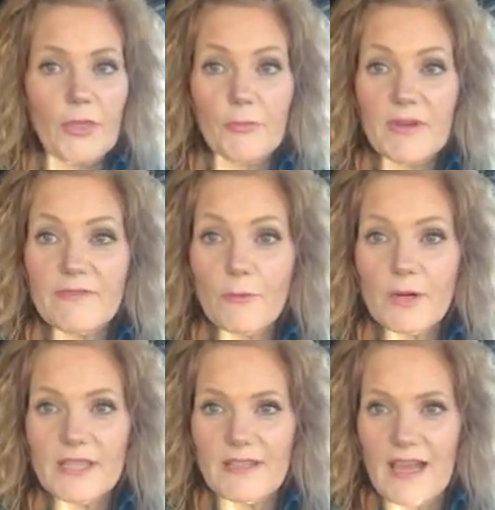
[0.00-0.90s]

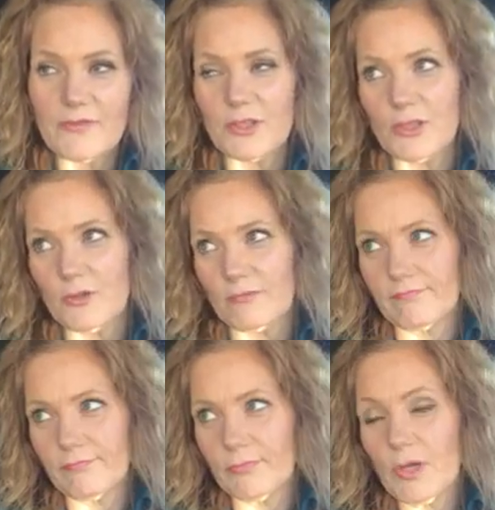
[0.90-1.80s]
3:40 in the afternoon,
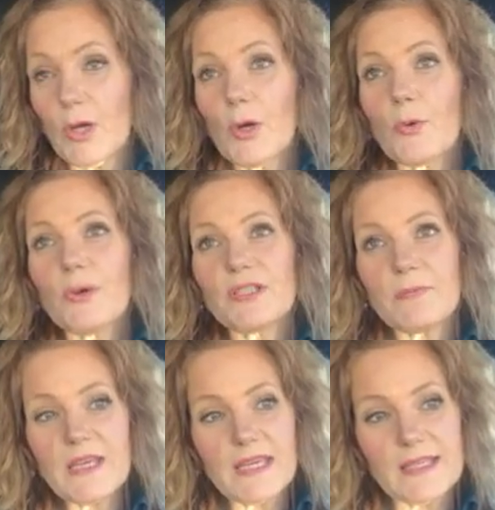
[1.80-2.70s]

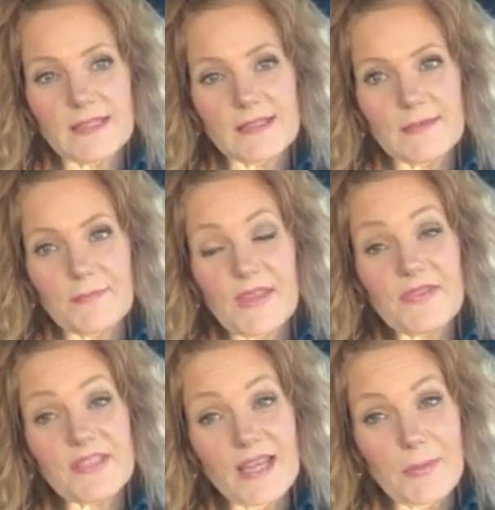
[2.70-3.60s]
which means
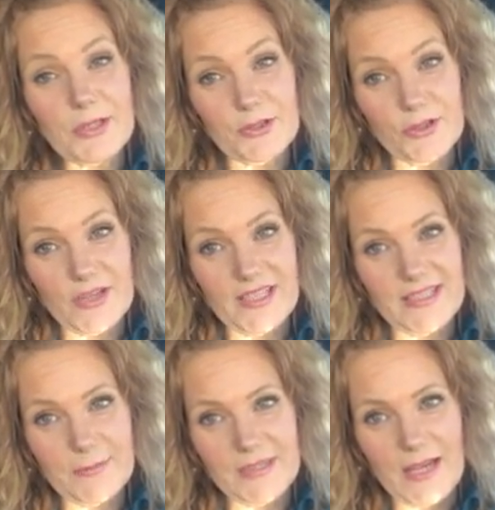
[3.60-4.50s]
that the temperatures are going
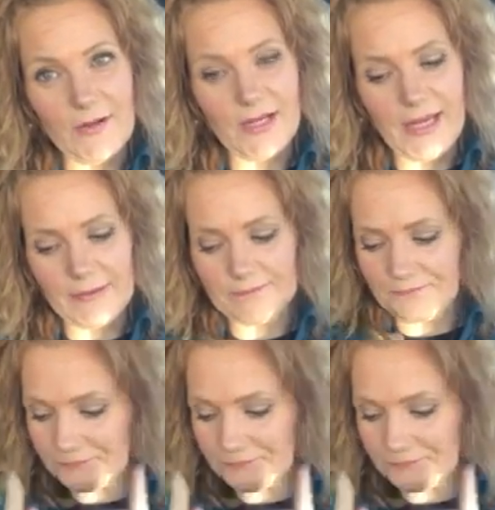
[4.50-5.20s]
to dip down tonight.